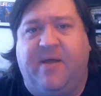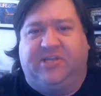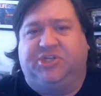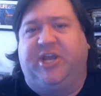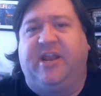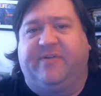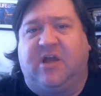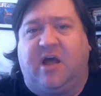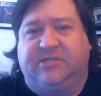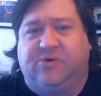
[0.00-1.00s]
this chain of
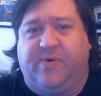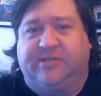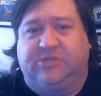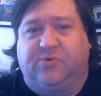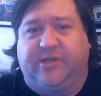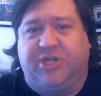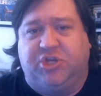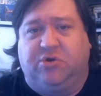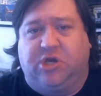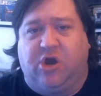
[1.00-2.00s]
consequences will let
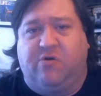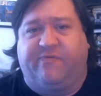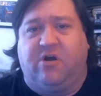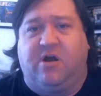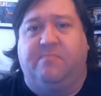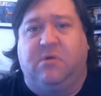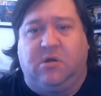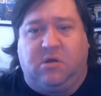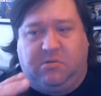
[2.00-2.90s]
you go from